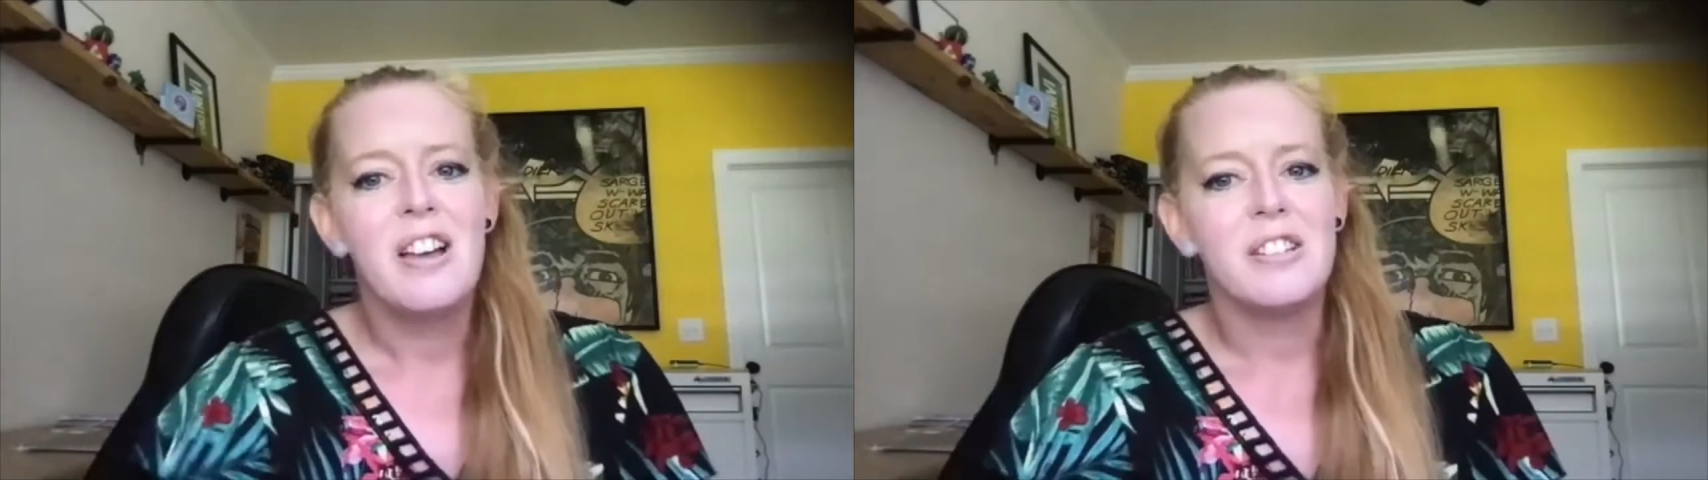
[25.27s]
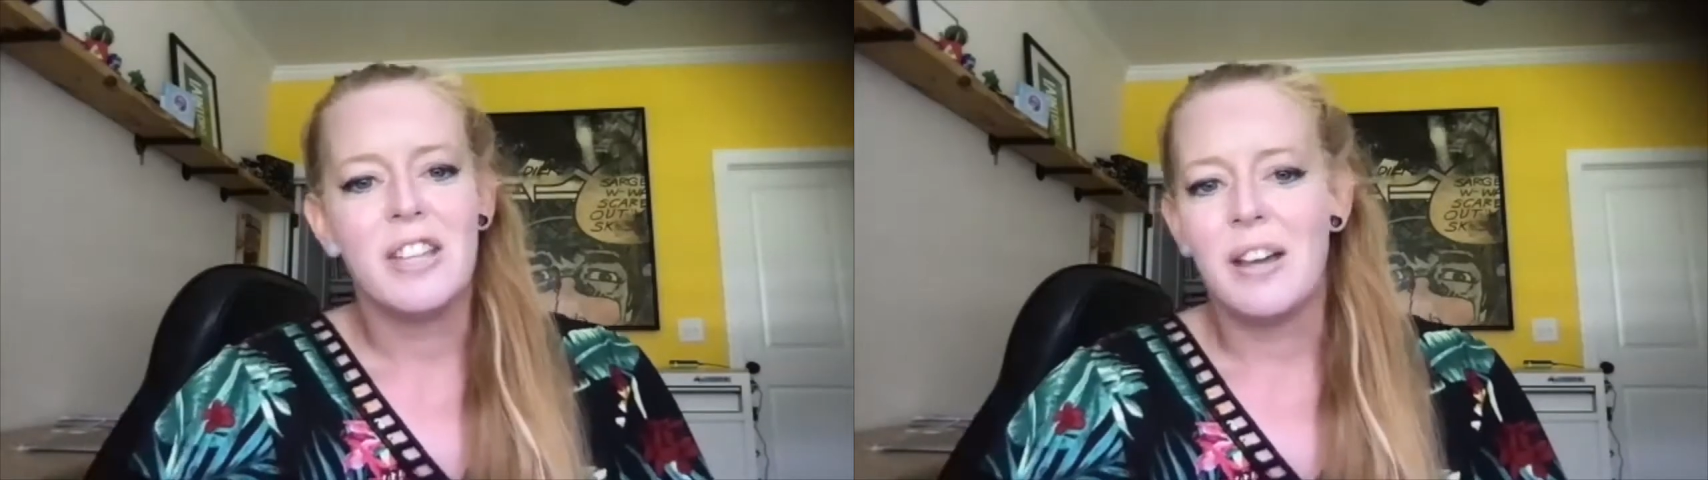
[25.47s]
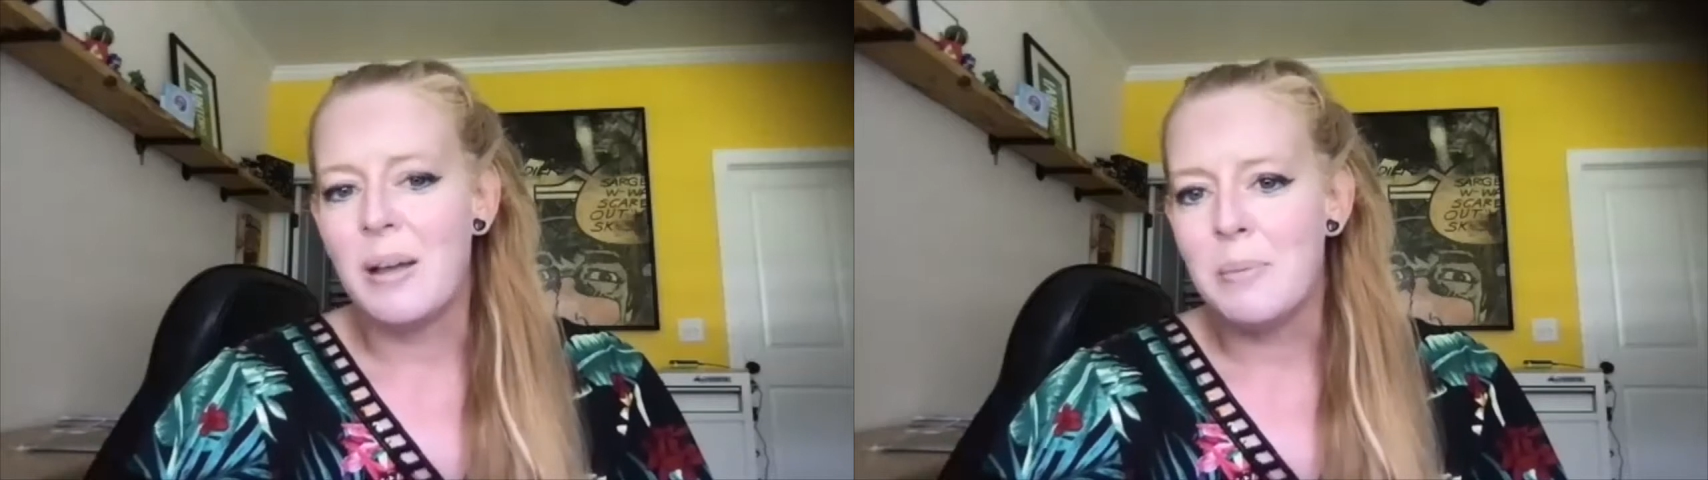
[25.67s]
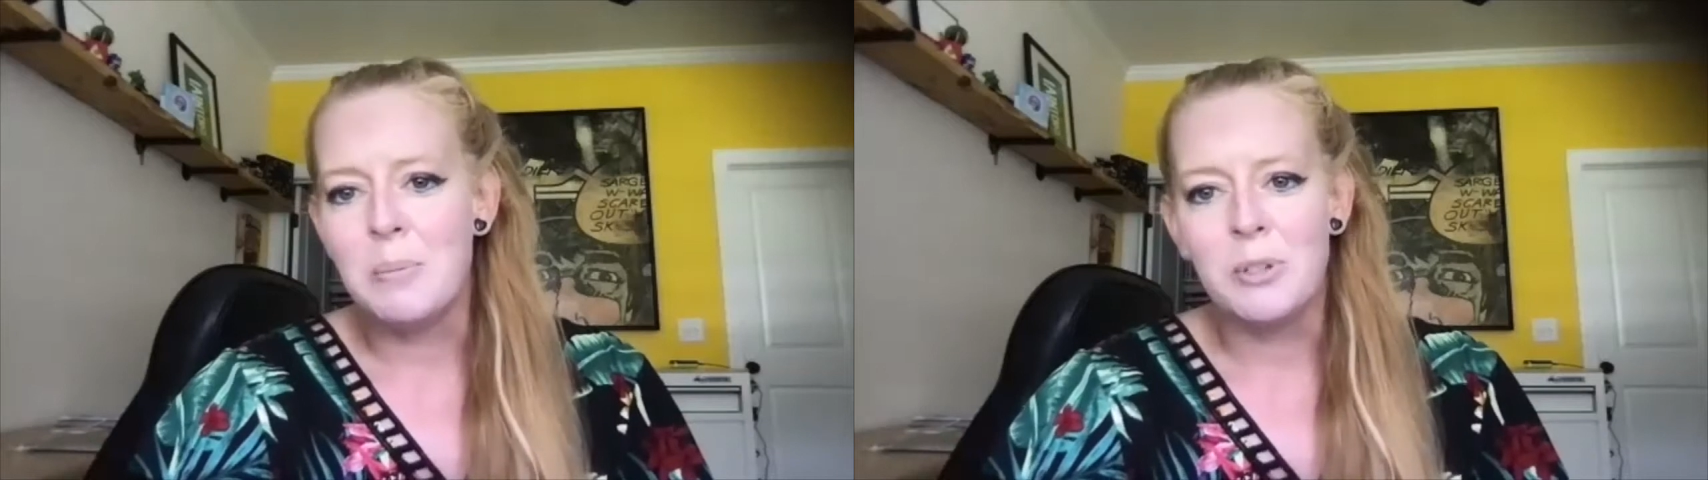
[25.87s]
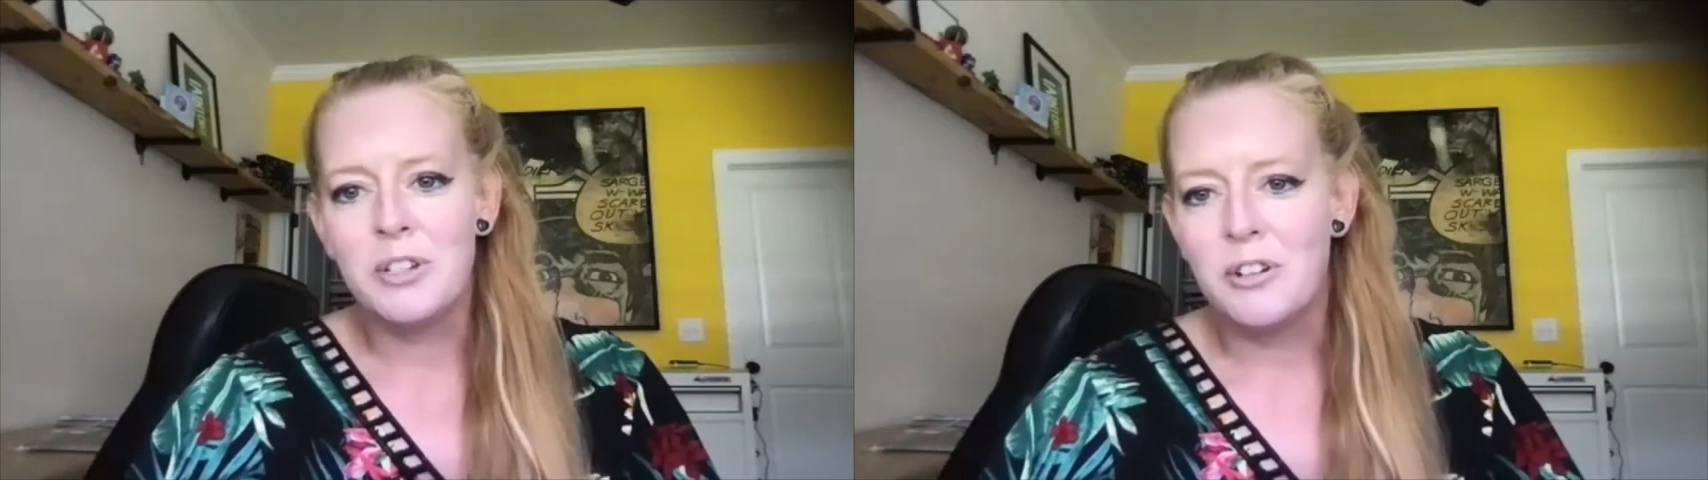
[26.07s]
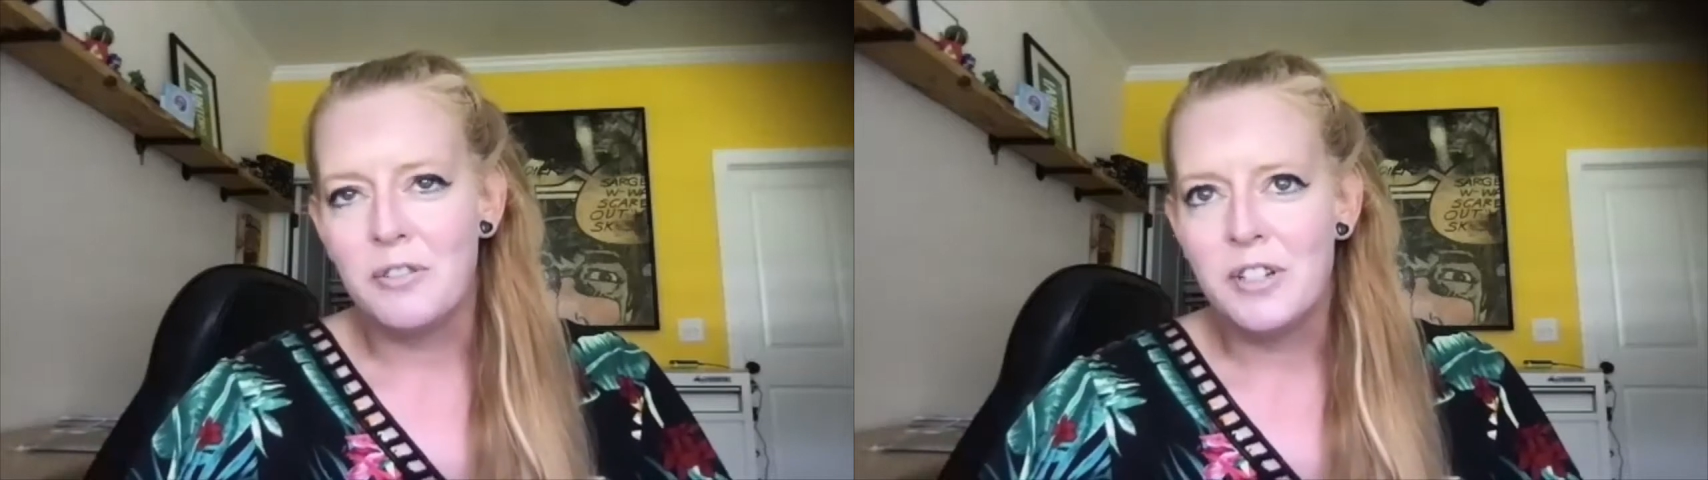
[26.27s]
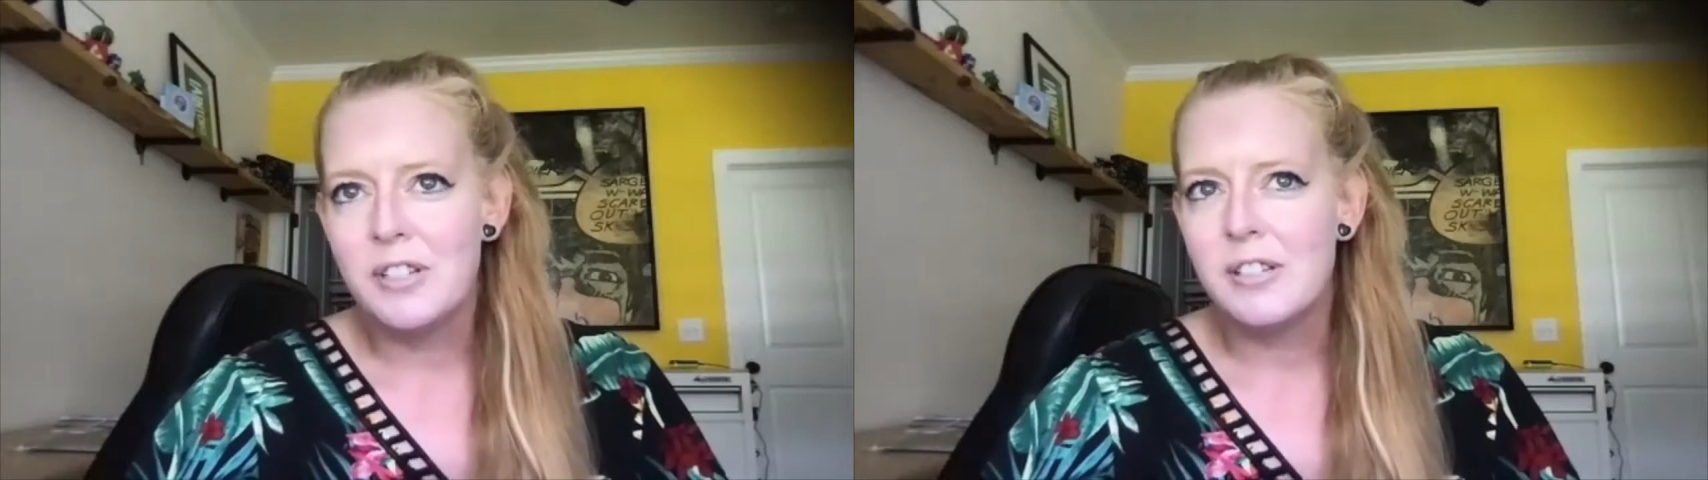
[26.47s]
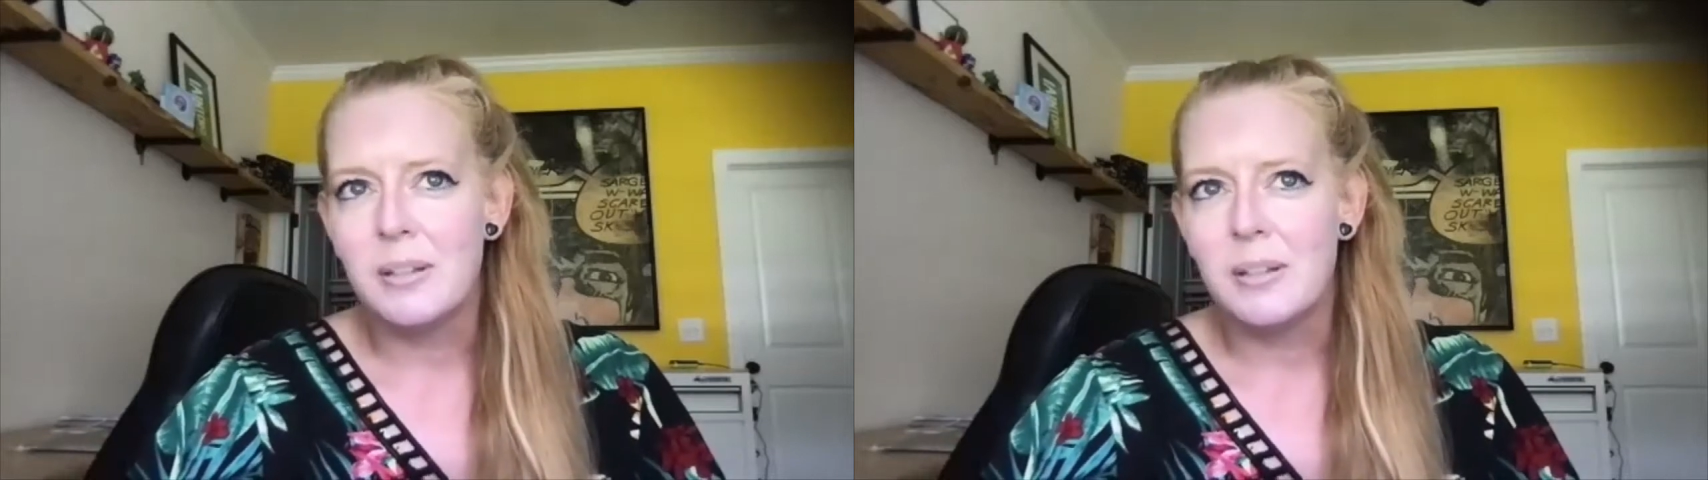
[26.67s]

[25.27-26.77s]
yeah, I'm Emily Kolvitz.